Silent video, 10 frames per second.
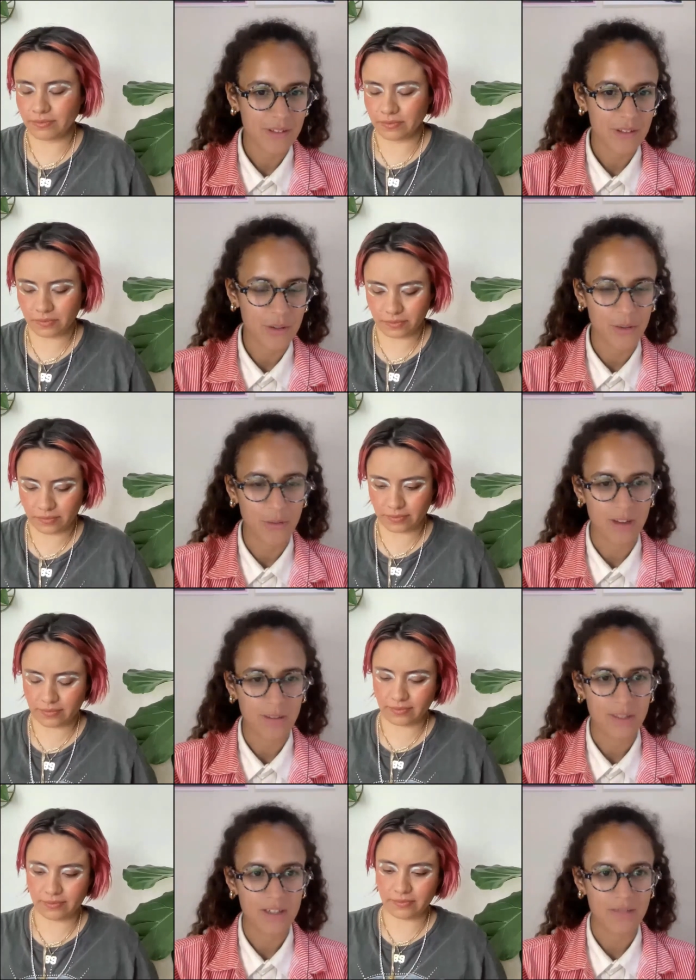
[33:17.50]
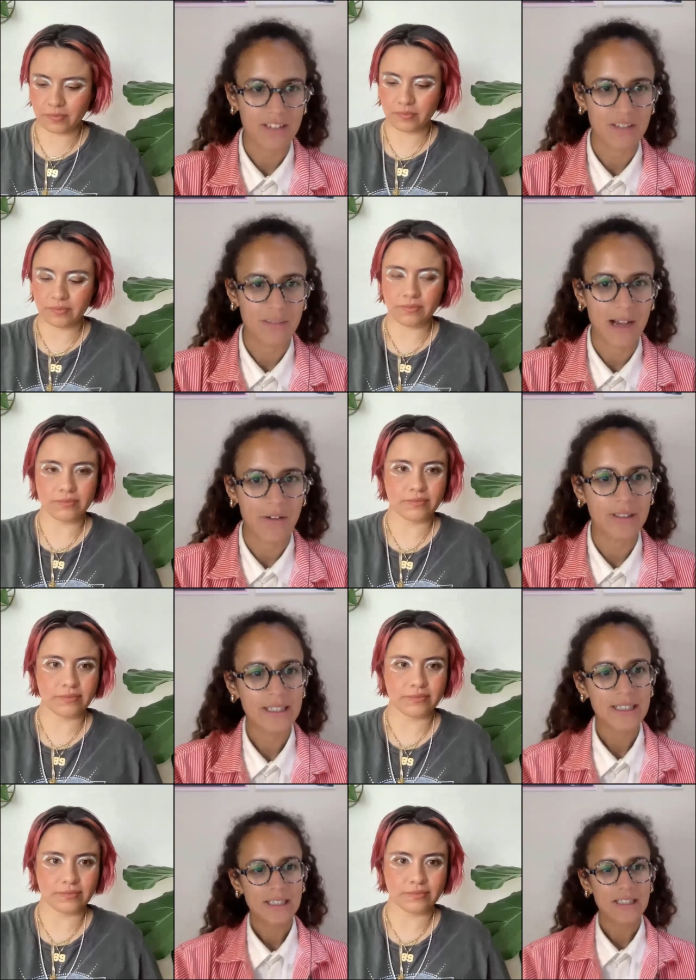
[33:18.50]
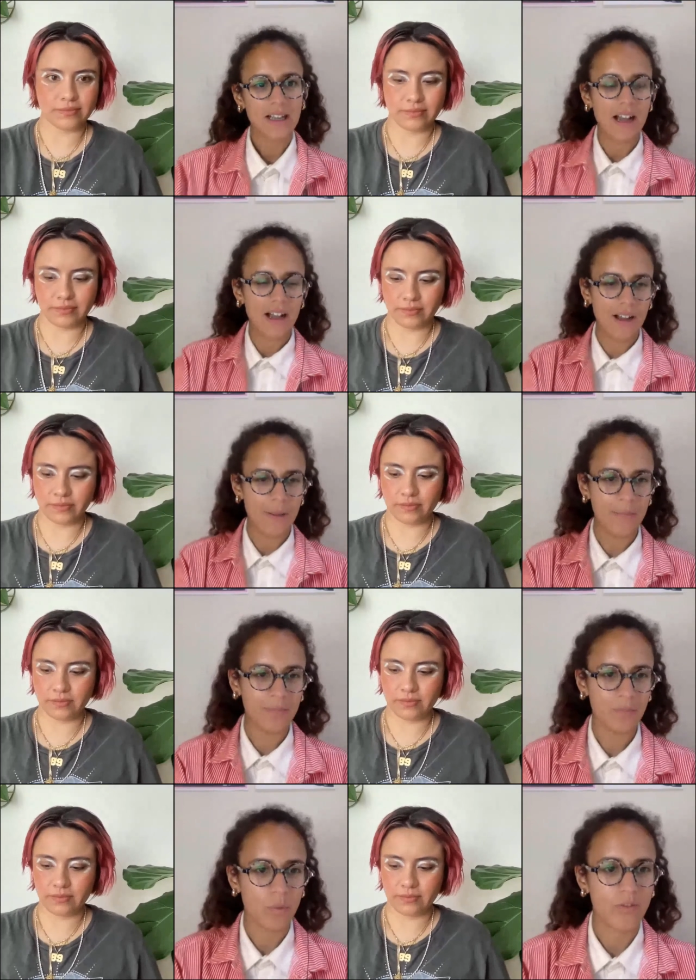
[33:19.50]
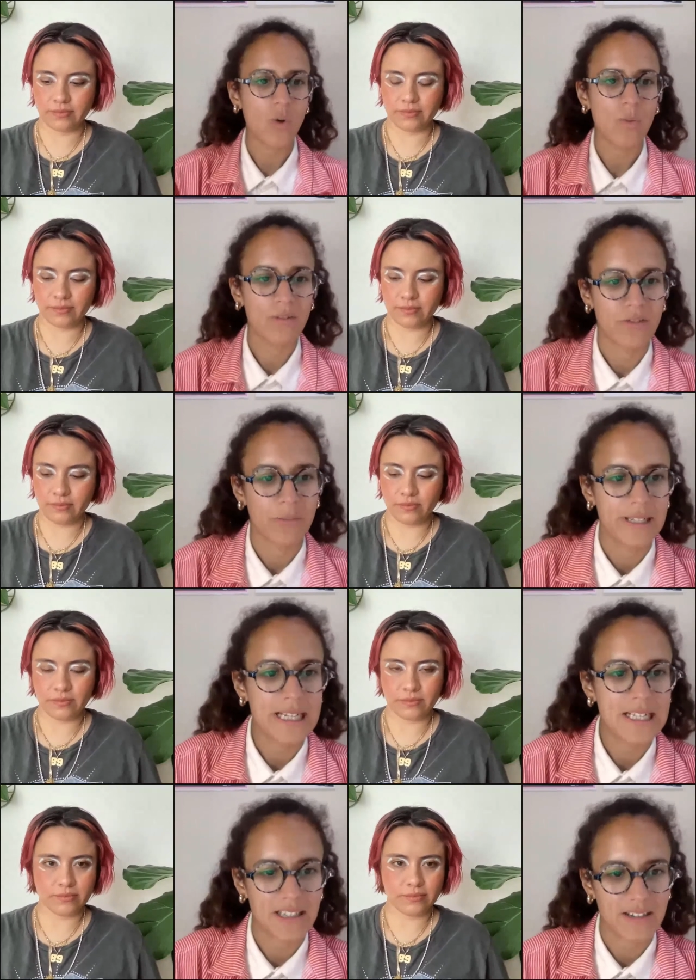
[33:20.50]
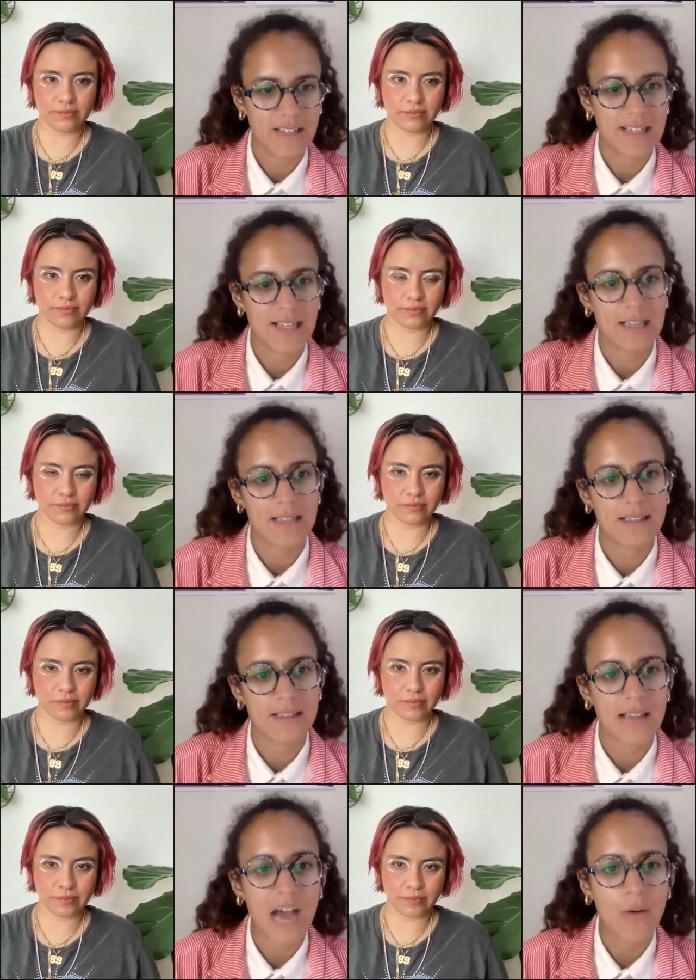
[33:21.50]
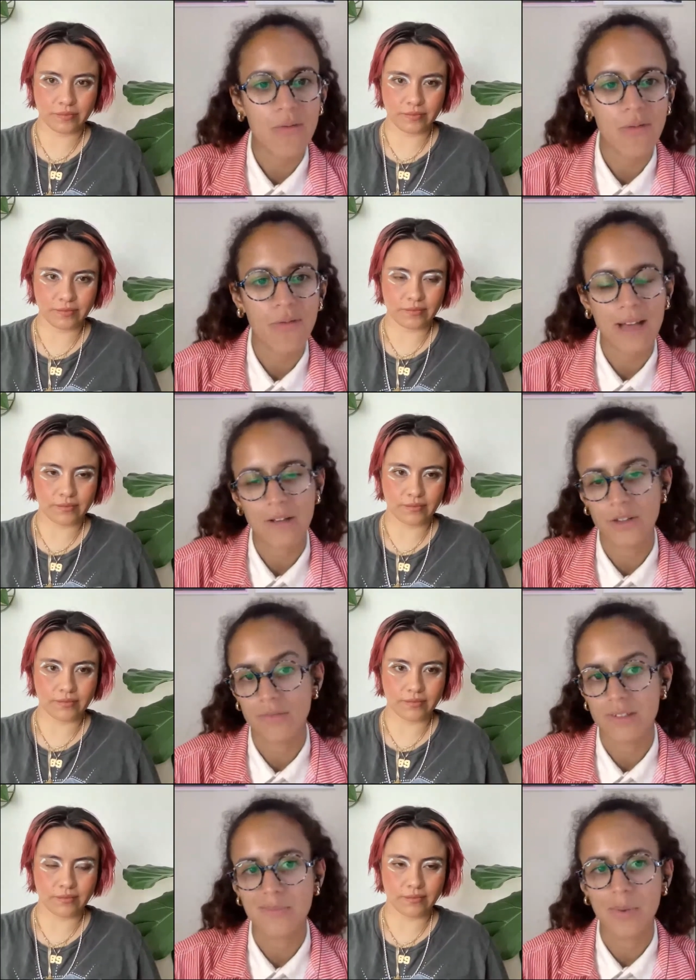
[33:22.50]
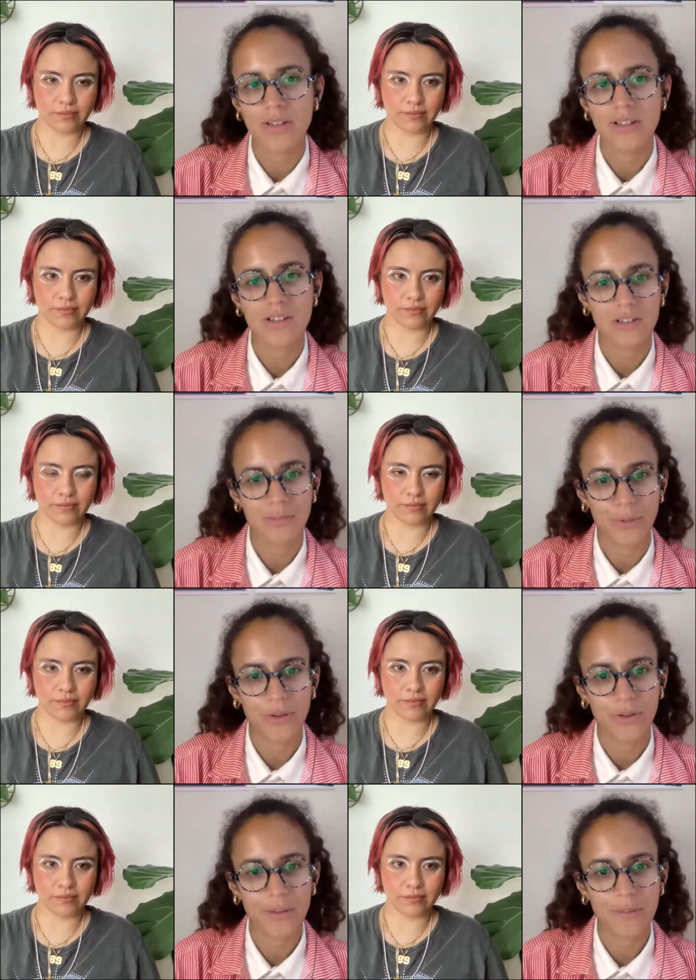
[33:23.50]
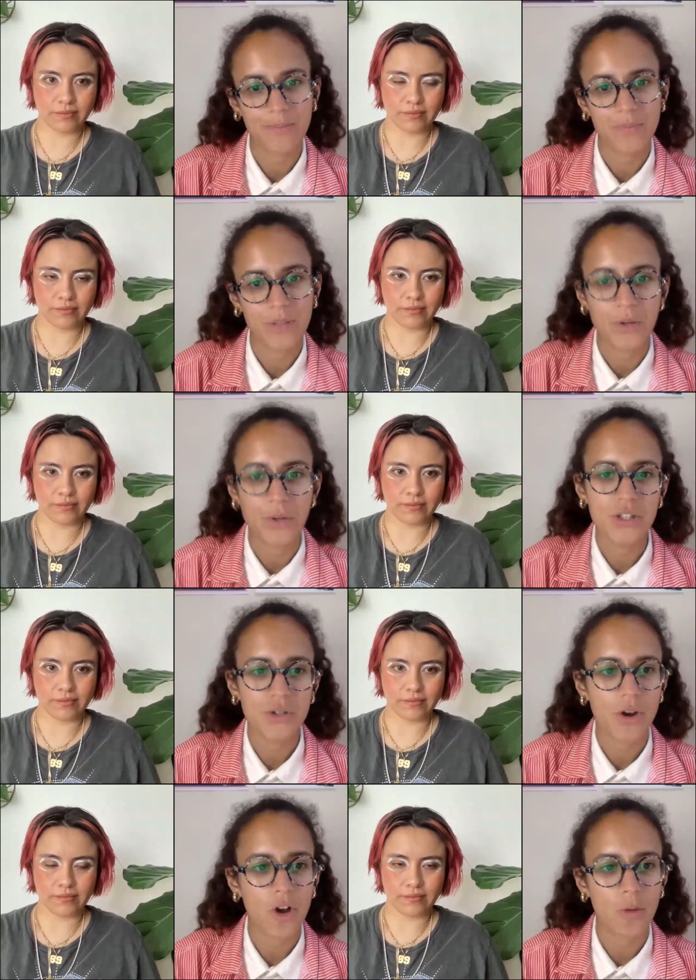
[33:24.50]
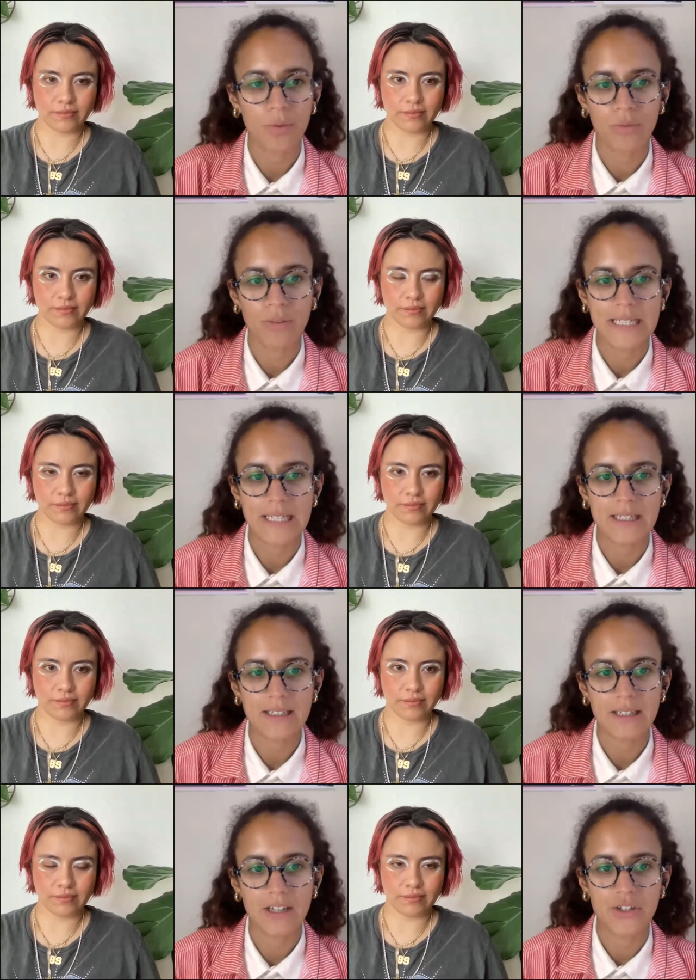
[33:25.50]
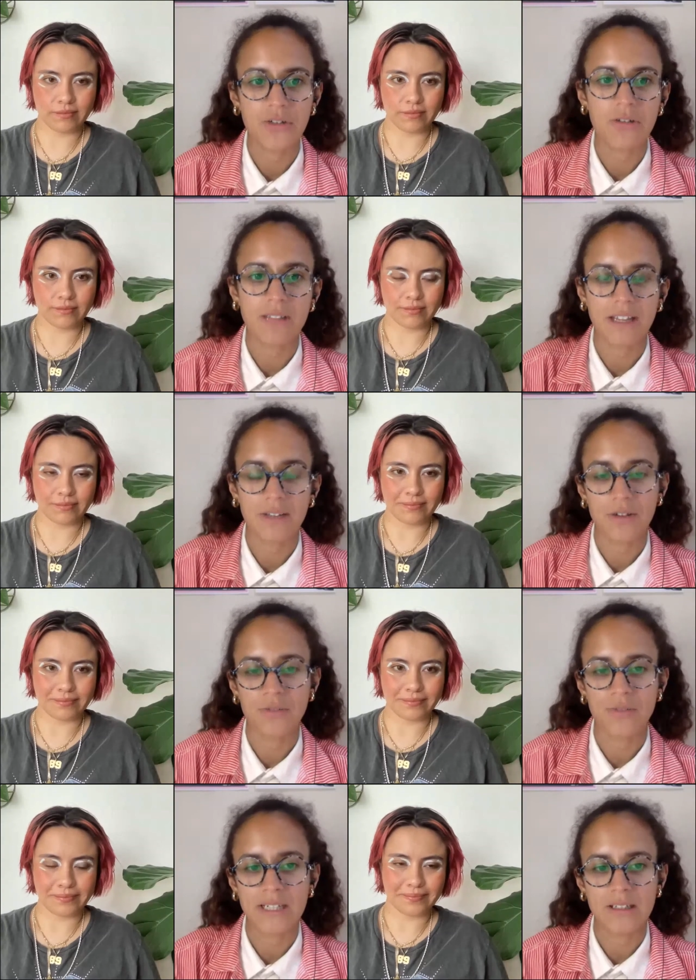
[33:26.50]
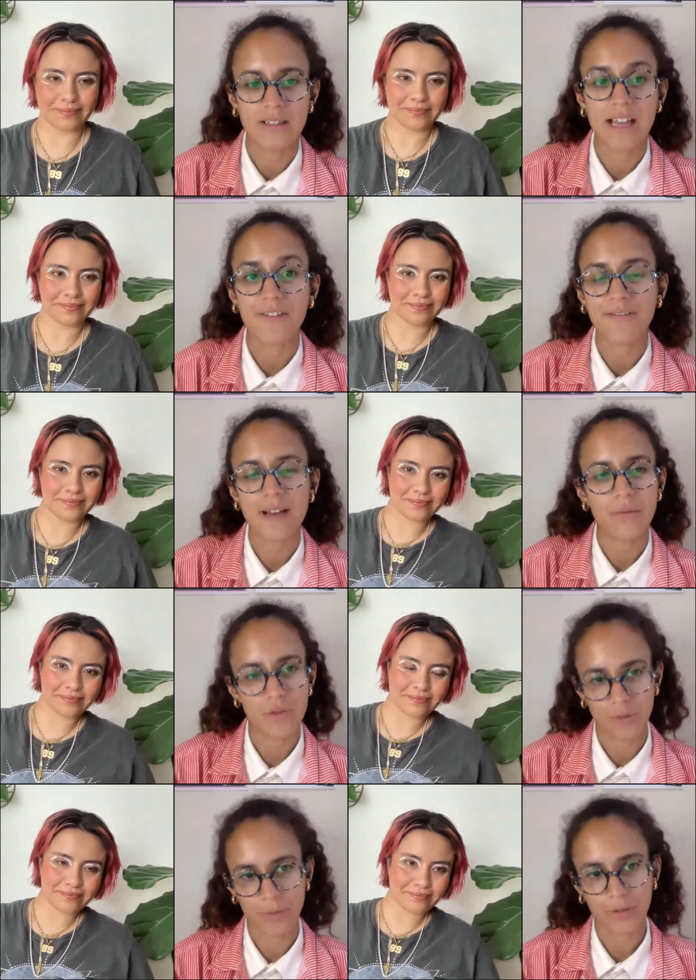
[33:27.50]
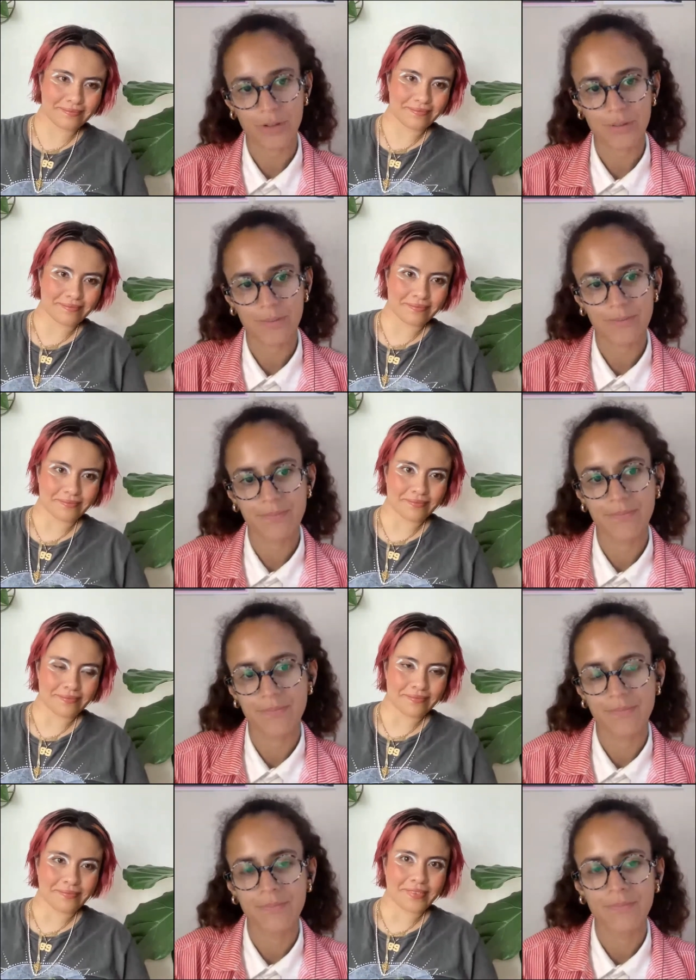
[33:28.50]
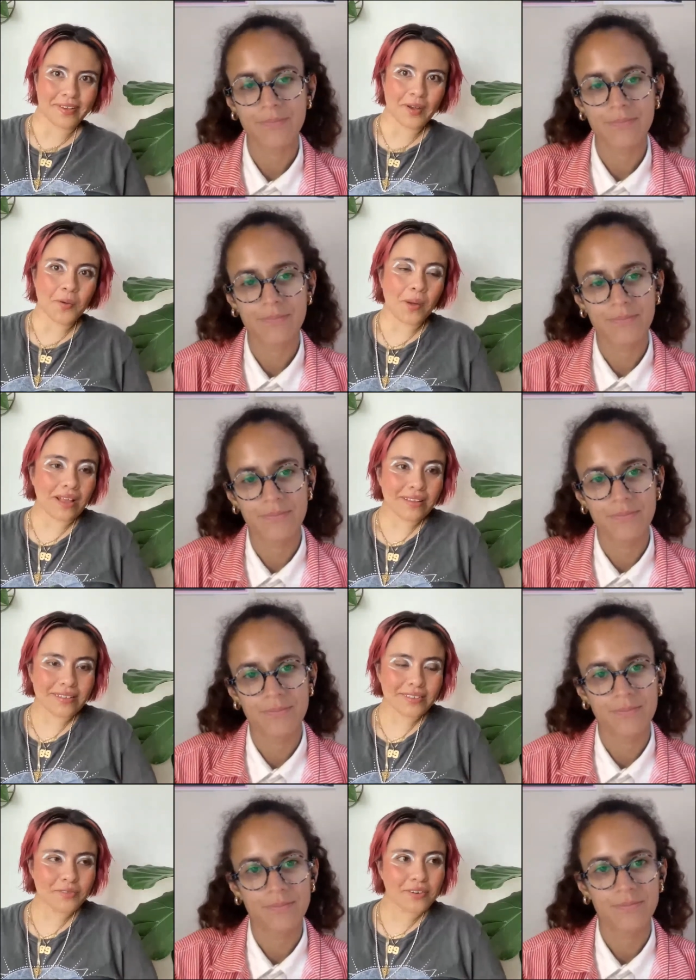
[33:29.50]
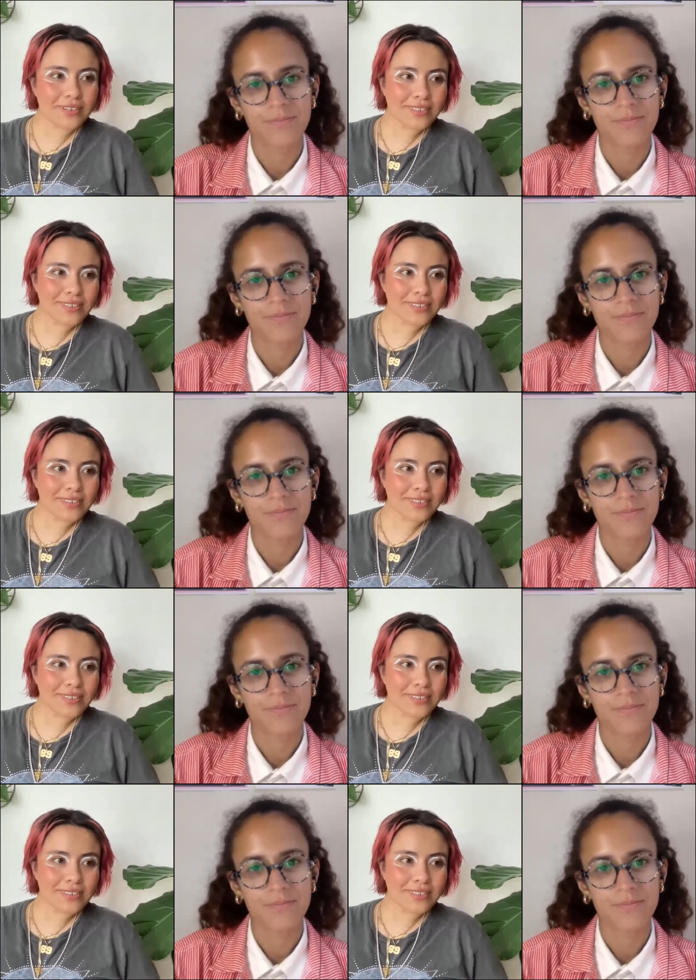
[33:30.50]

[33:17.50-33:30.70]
Speaker 1: Cool. I'm going to read them out. Um, we've got one from Anita. It says, How have you found the response to the book? Who did you hope would read it? And do you think those readers have found your book?
Speaker 2: Well, as far